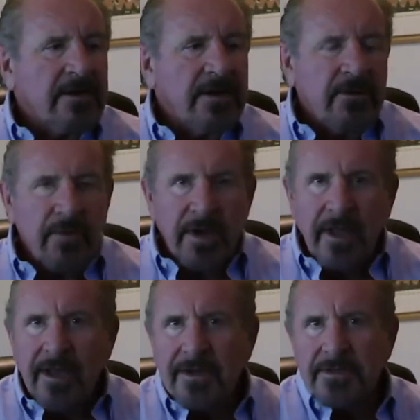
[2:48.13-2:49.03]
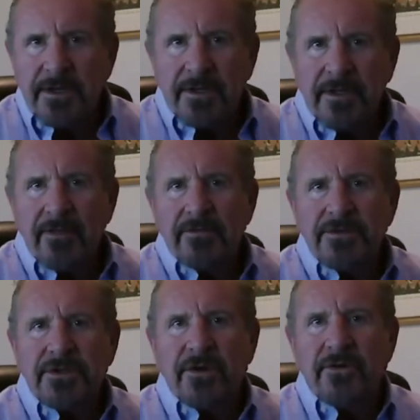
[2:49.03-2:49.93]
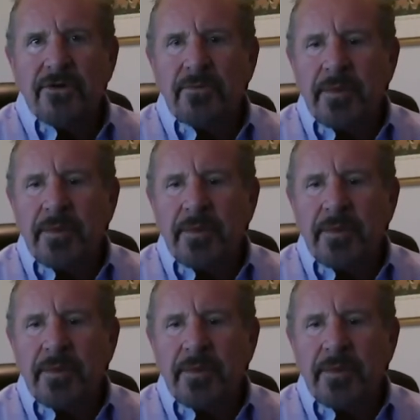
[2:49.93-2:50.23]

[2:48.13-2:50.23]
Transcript: He went ahead and did another scope